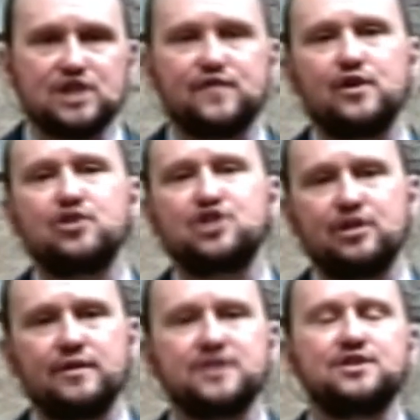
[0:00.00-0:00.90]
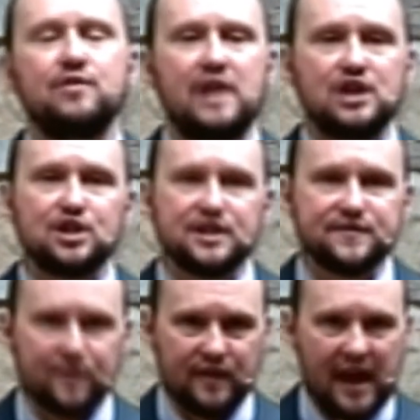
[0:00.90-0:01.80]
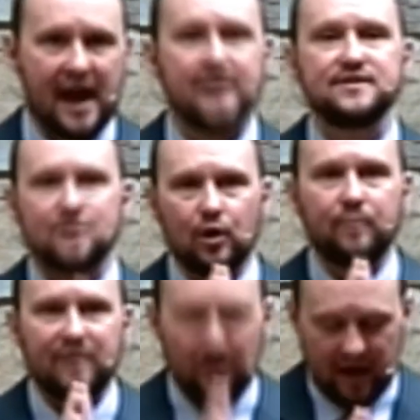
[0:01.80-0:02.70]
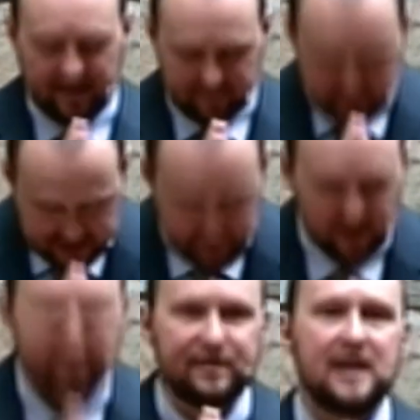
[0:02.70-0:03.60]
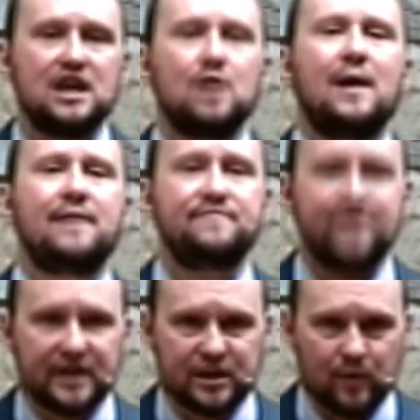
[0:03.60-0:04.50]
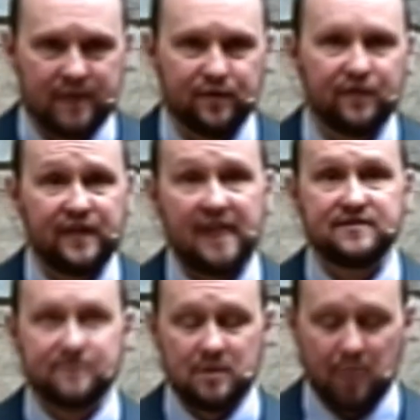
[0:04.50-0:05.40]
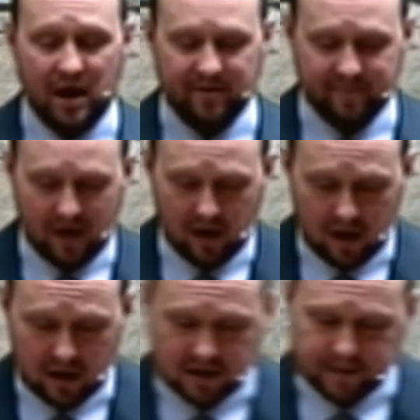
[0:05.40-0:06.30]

for your generous donations for that. So I, I definitely thank you. I'm very grateful for that from the bottom of my heart.